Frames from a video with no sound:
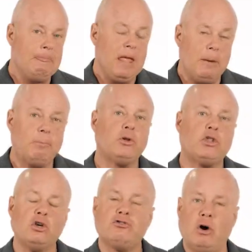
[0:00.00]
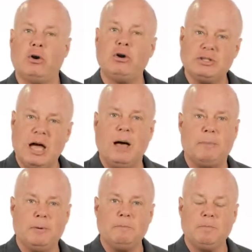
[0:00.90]
And put those photos
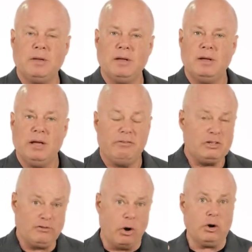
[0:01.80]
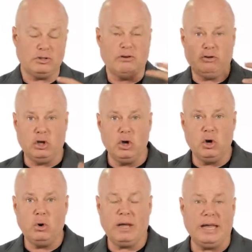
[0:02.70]
up. If it's photos of
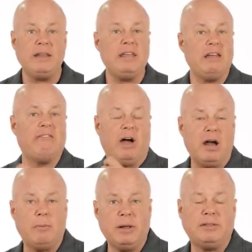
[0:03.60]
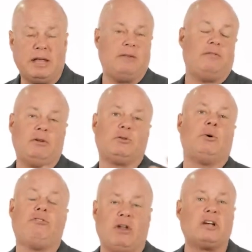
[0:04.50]
you in the environment that is a
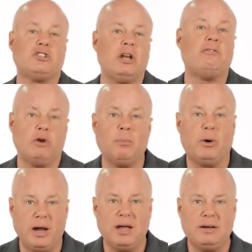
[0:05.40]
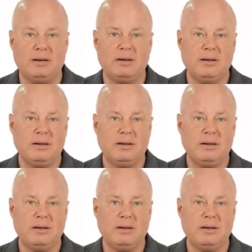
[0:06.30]
reflection of your brand,